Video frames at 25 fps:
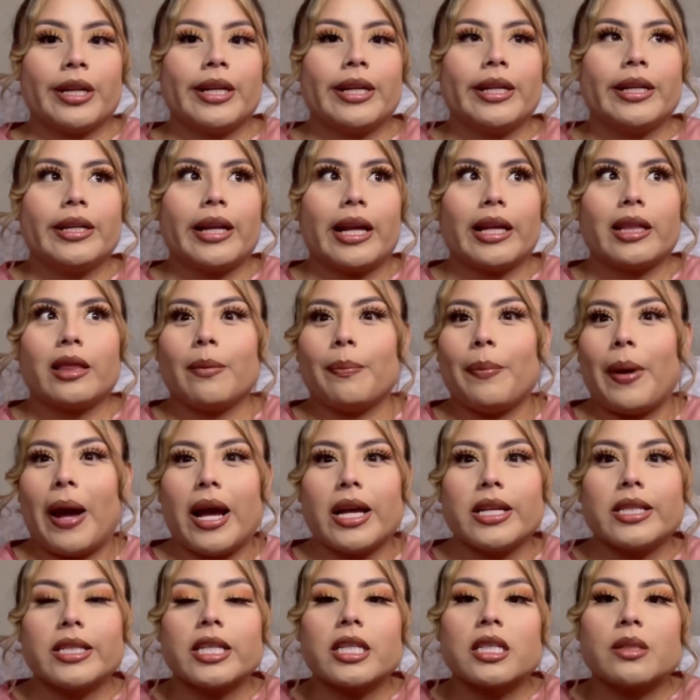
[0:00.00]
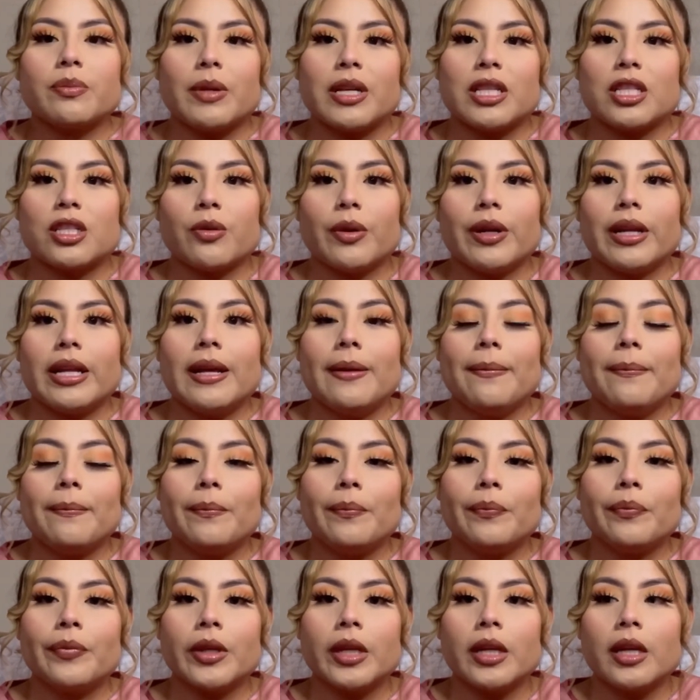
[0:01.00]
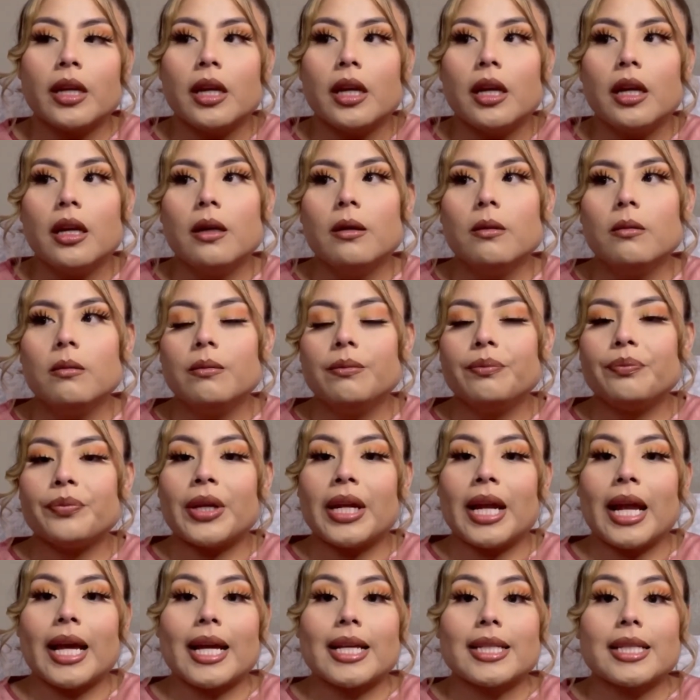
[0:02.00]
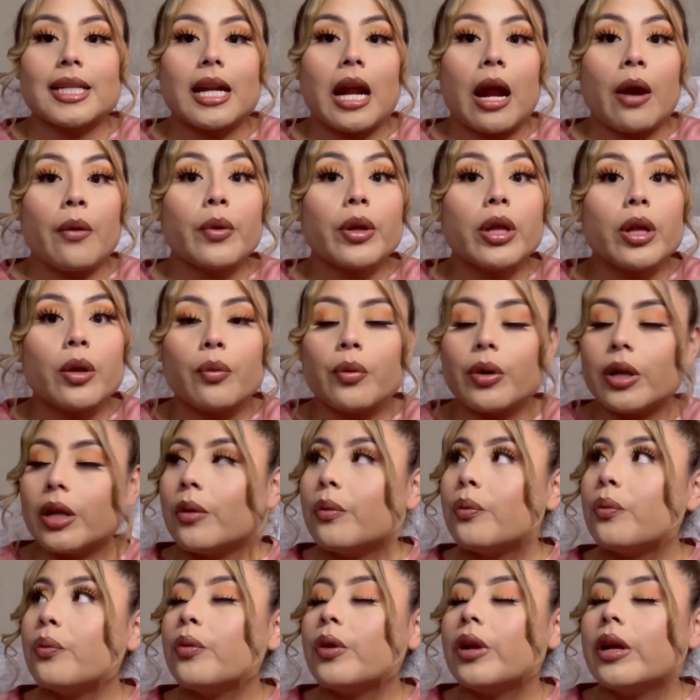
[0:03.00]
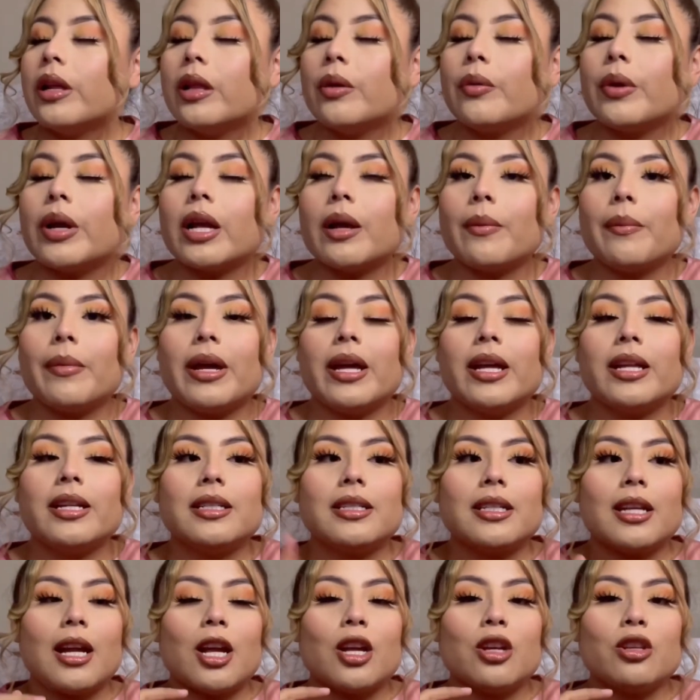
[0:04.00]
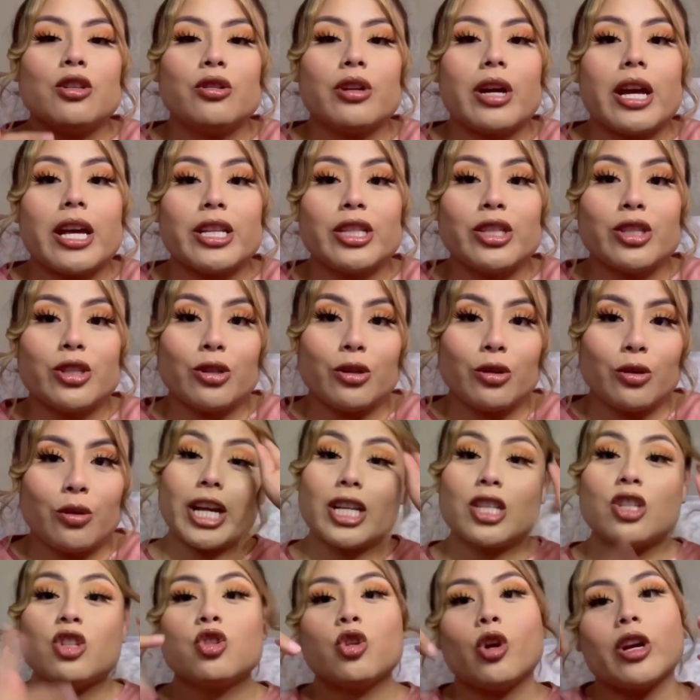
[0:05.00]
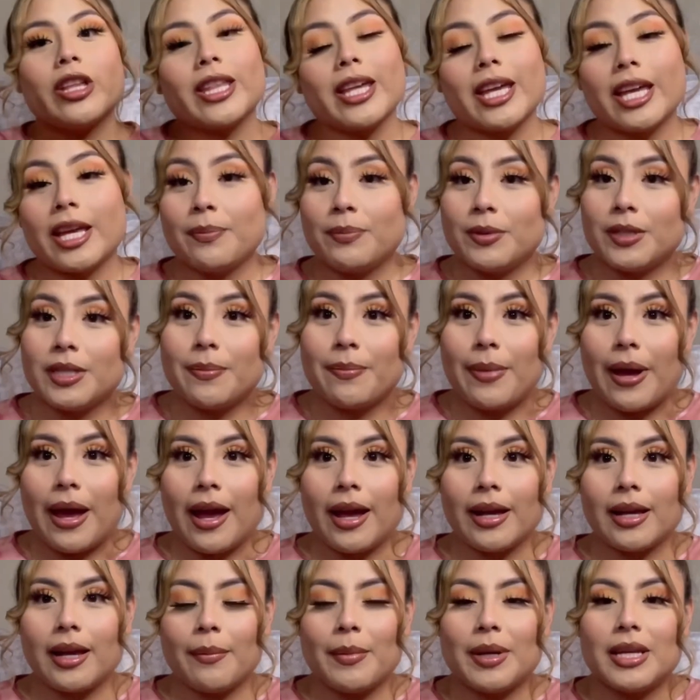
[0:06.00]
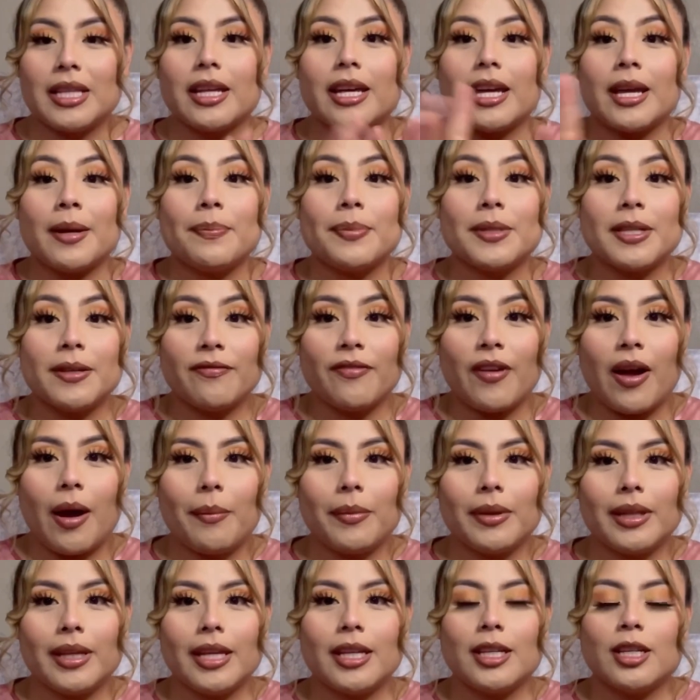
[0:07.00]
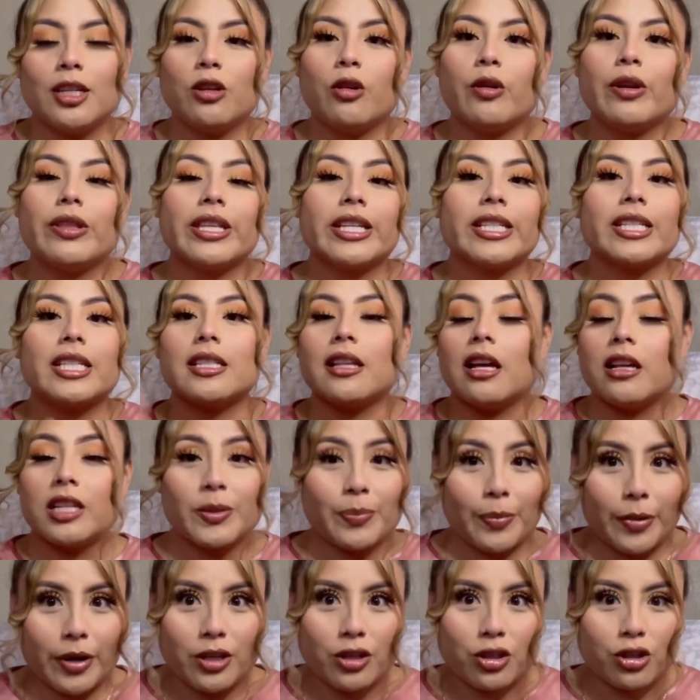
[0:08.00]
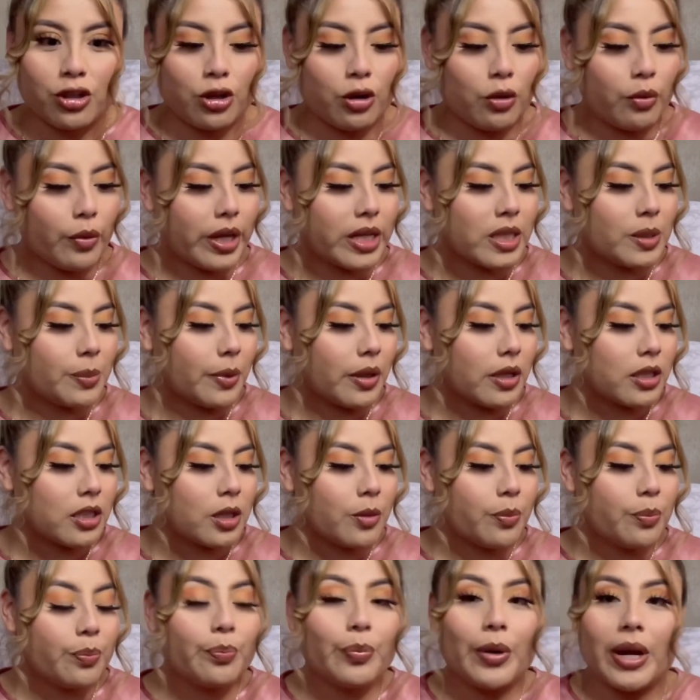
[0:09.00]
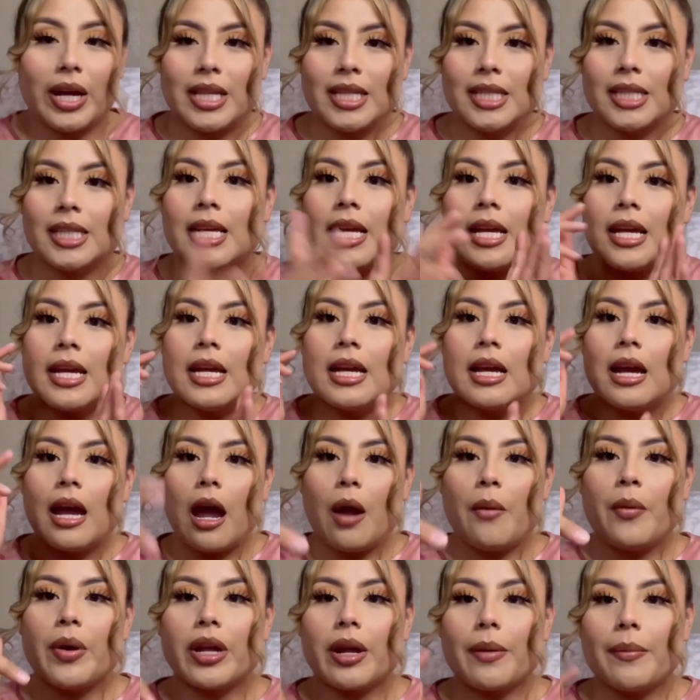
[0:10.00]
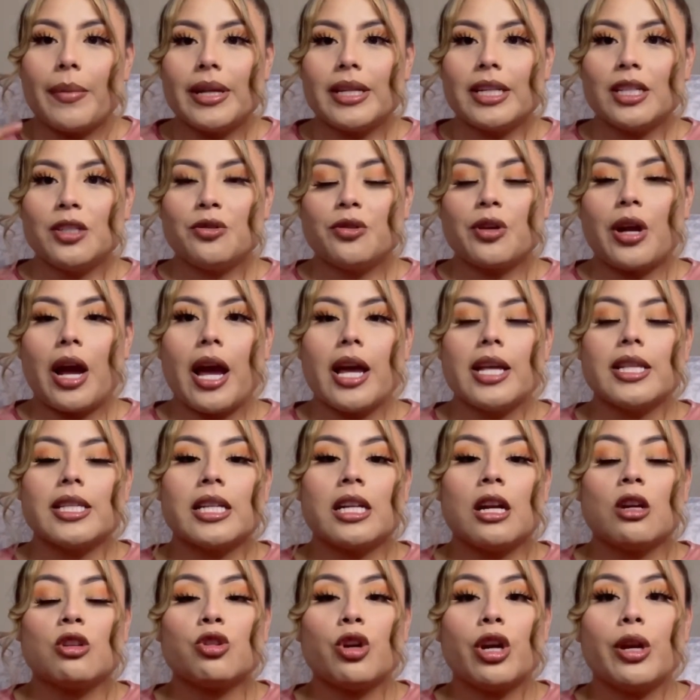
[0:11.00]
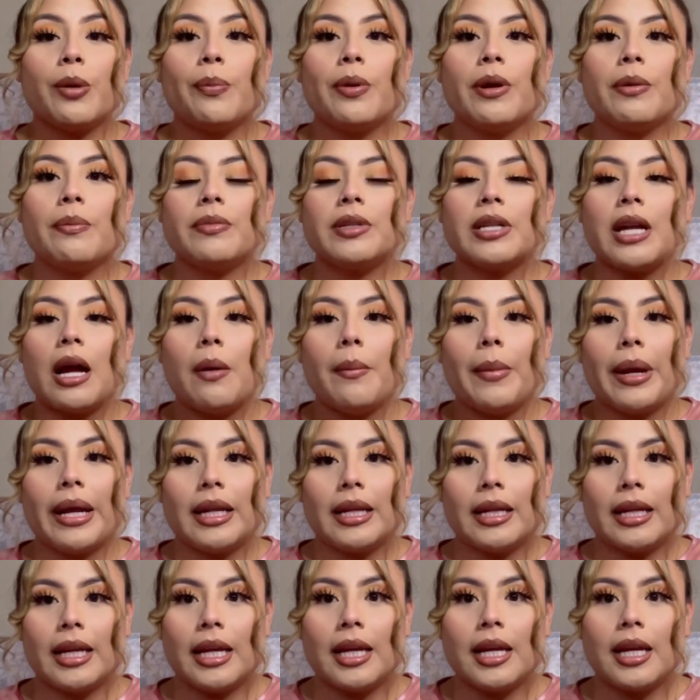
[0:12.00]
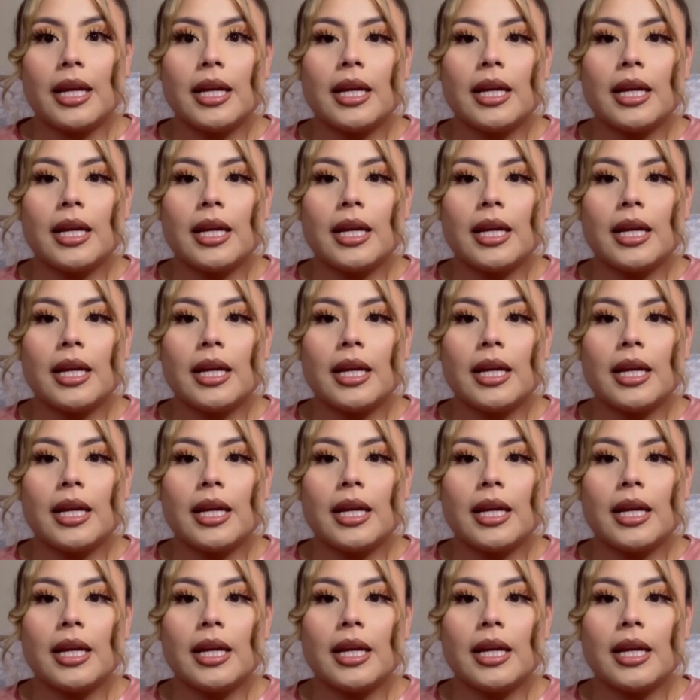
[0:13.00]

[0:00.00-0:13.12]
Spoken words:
the past 6 months already. And like I said, I really recommend you guys to join the Ipsy bag. I mean, the Ipsy family. You know, this is not sponsored, no way sponsored, but I recommend it, you guys. And I'll try to put down my link,